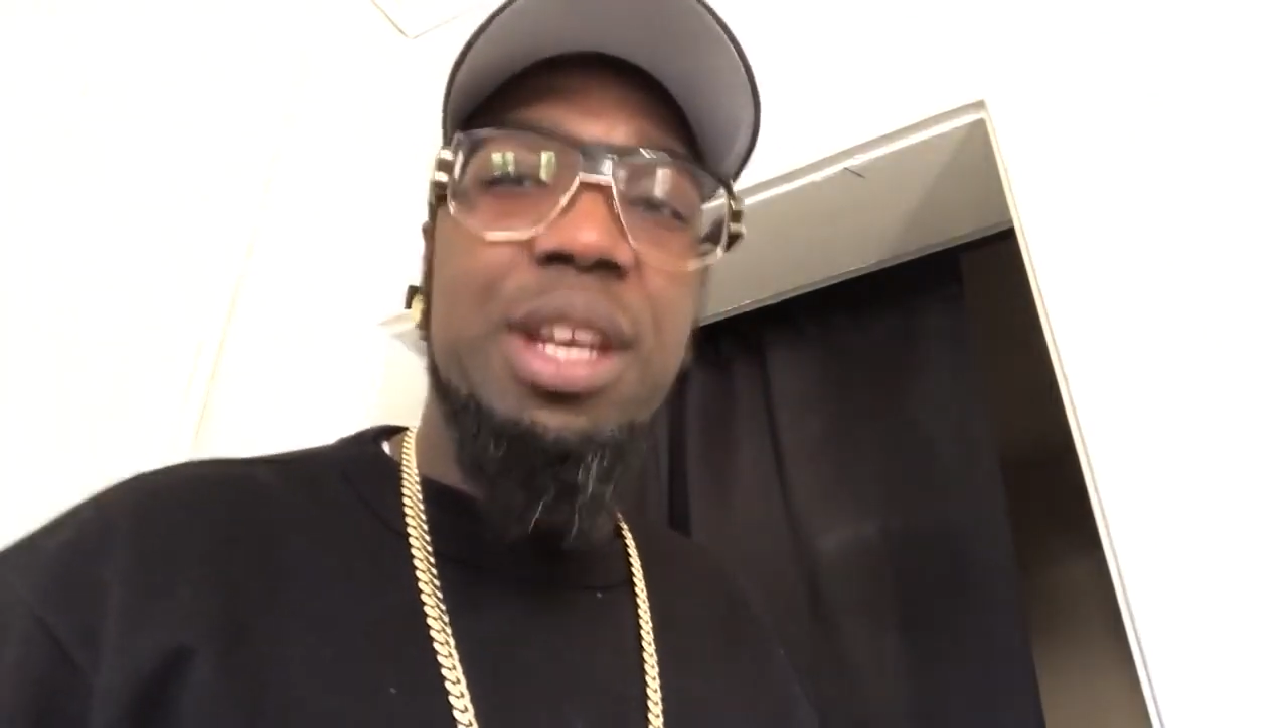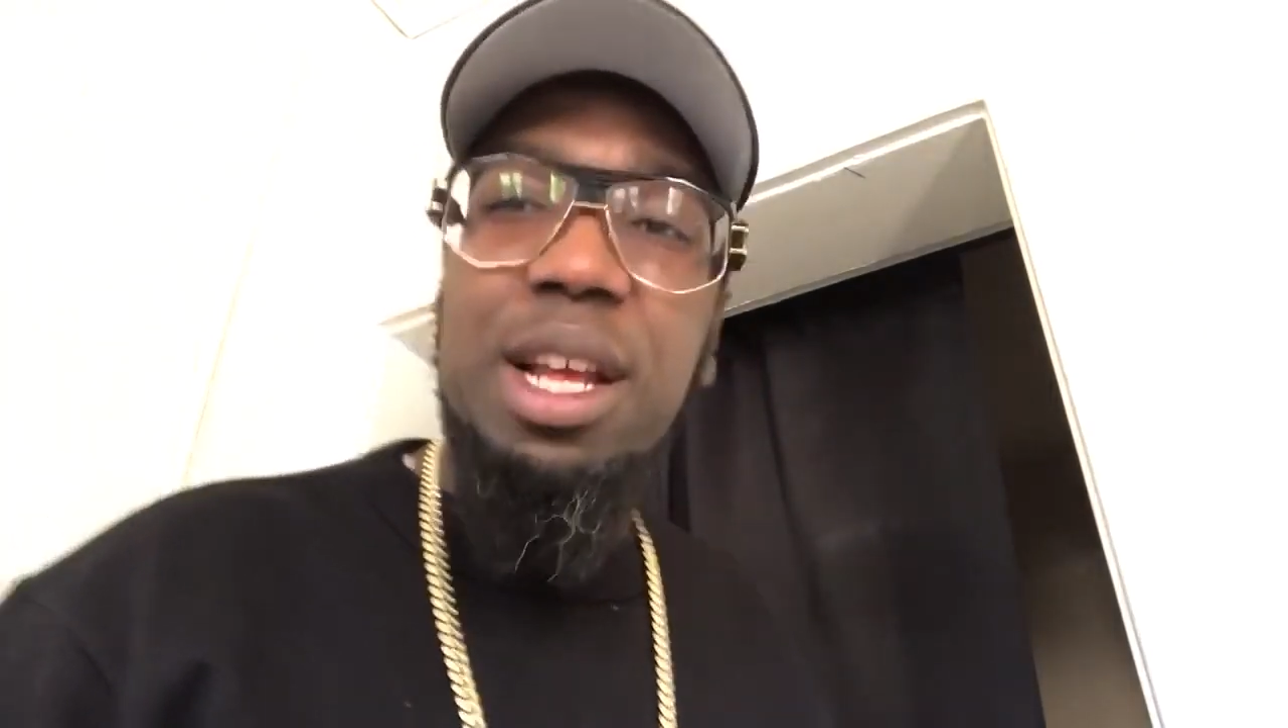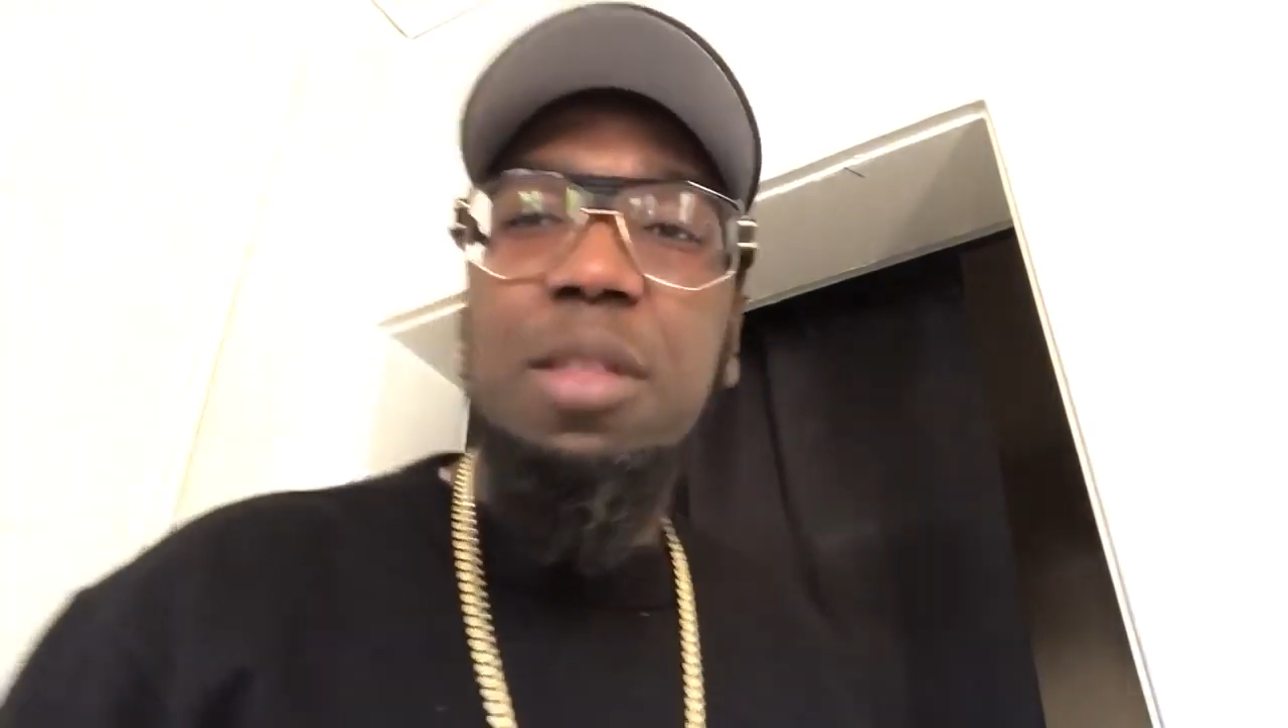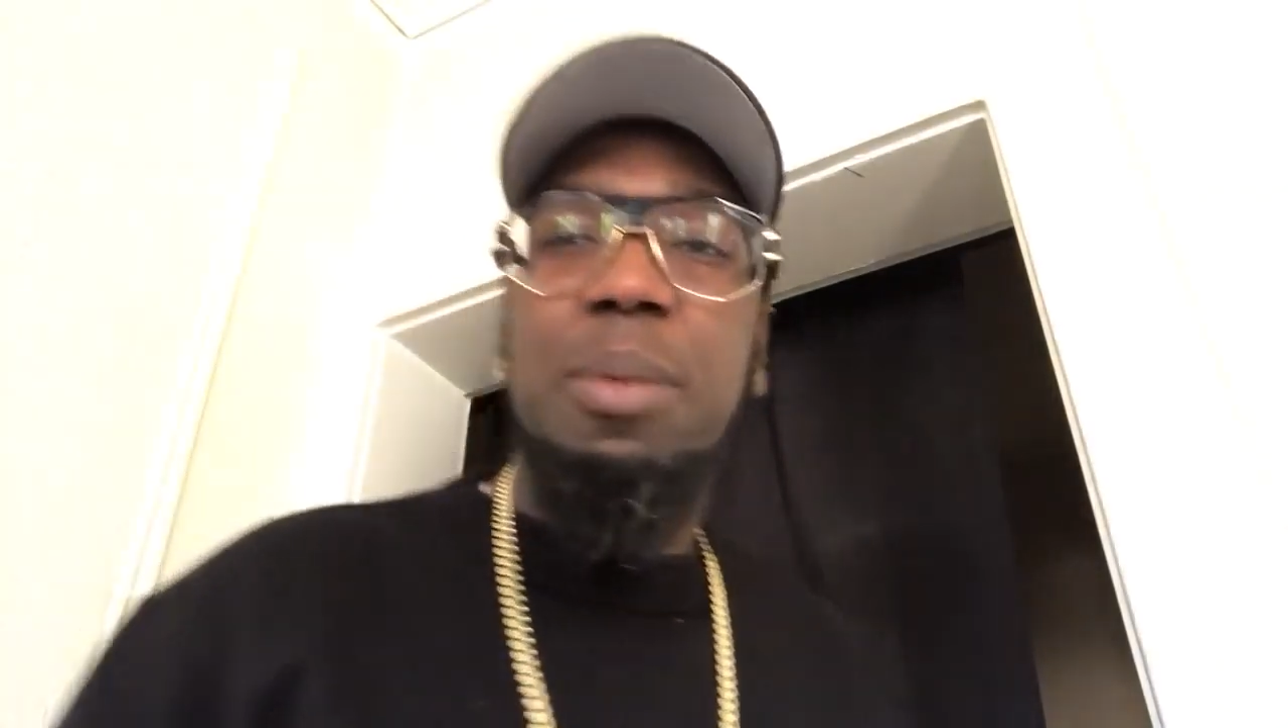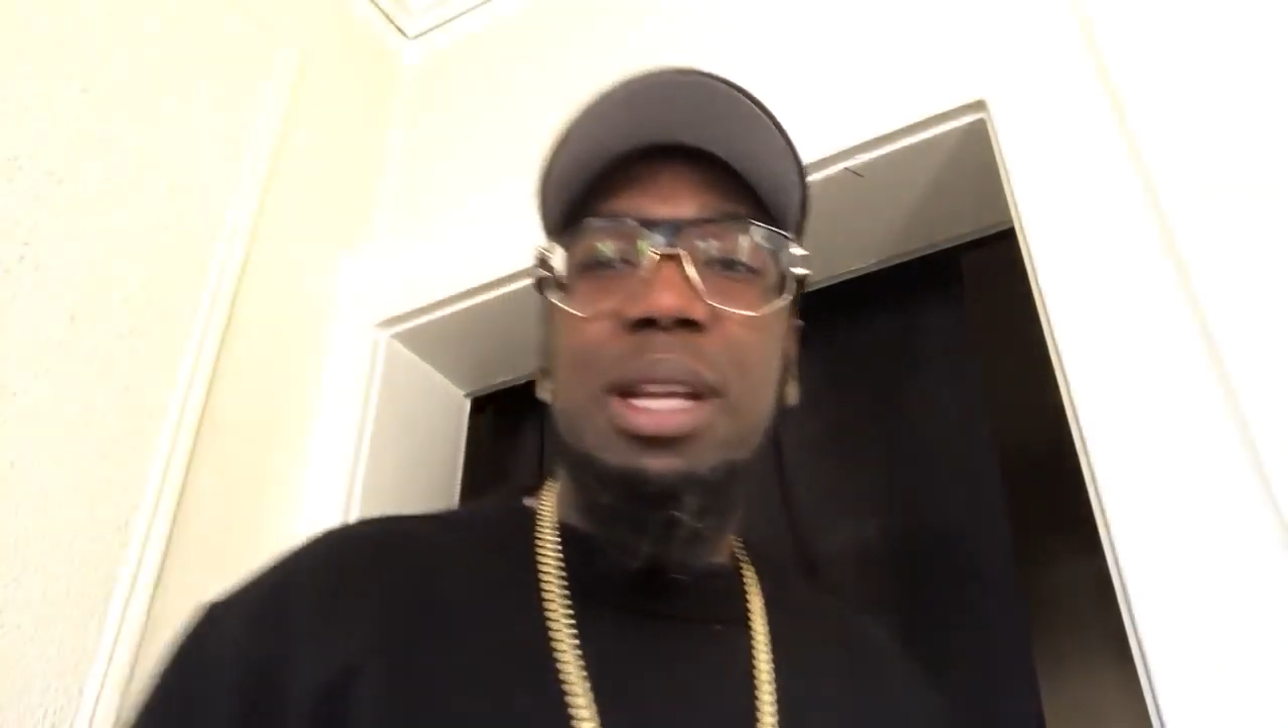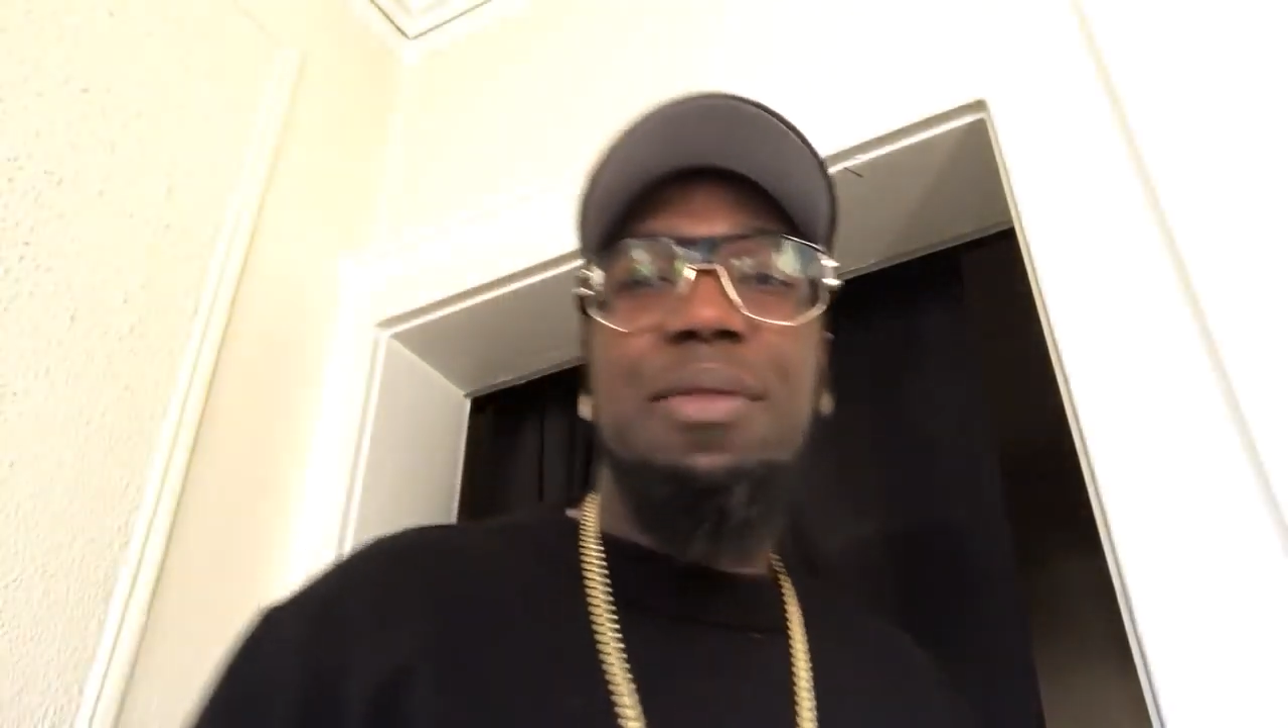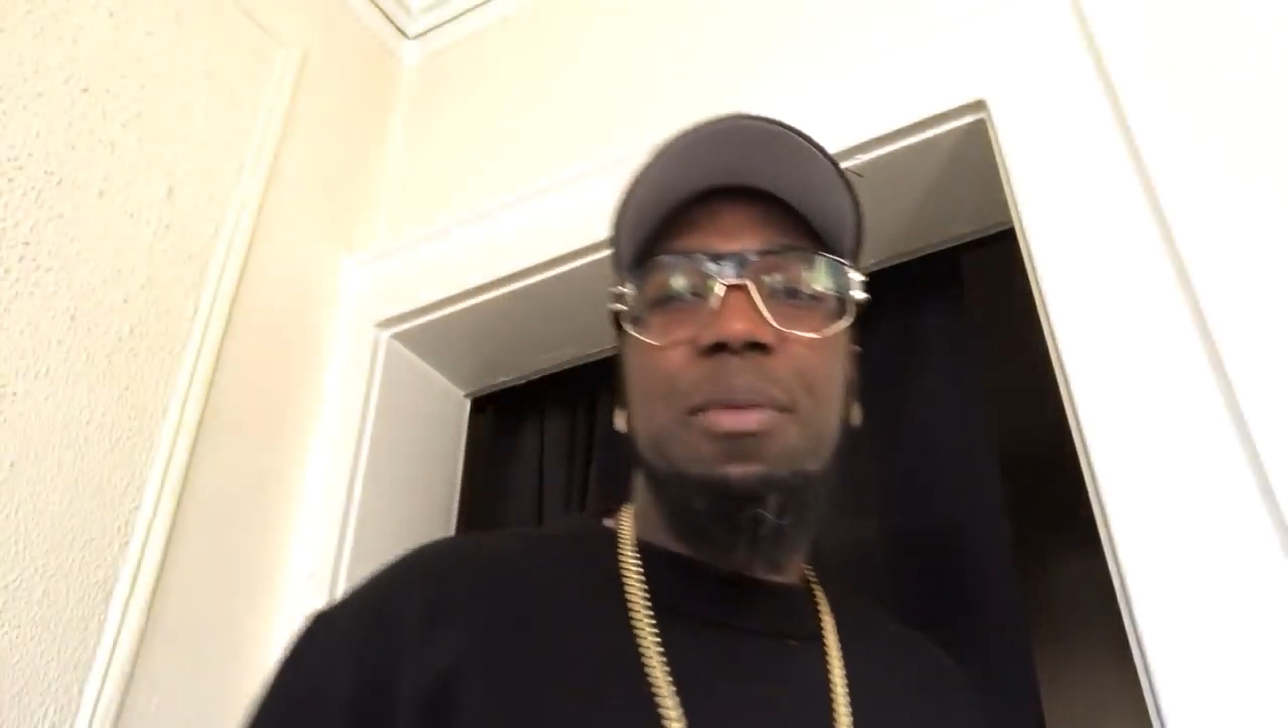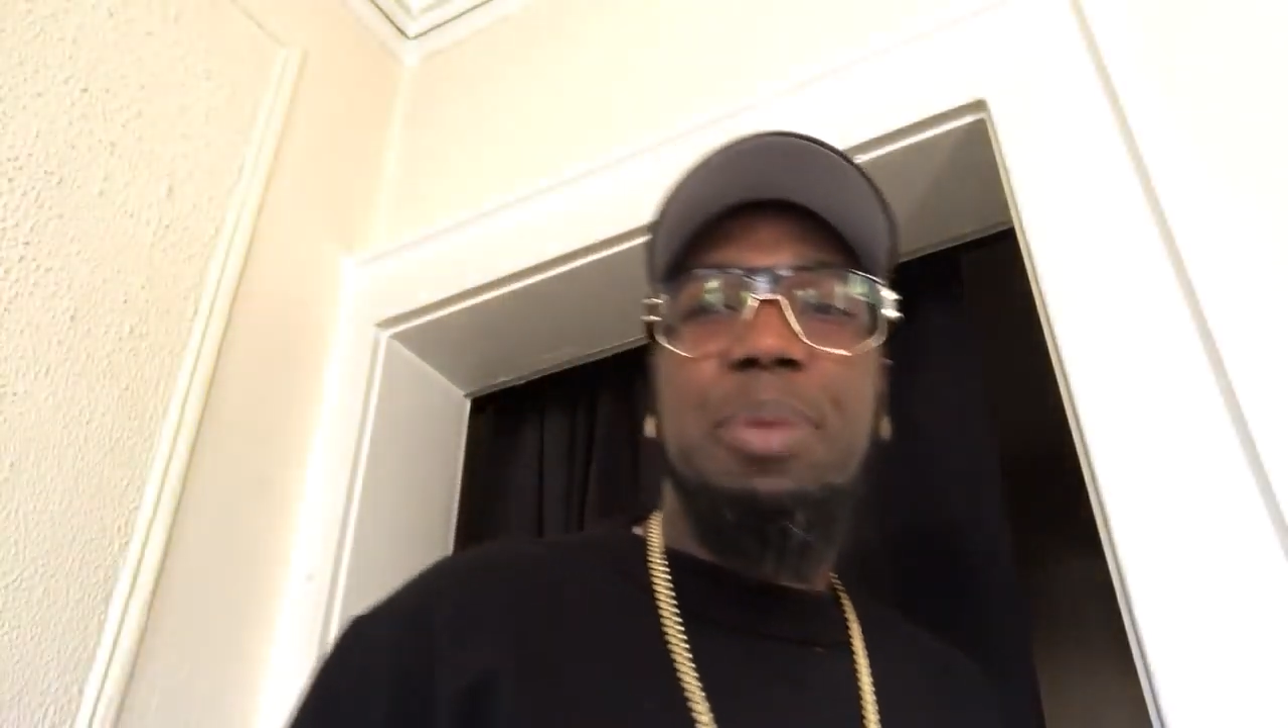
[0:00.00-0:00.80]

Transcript: disbelieving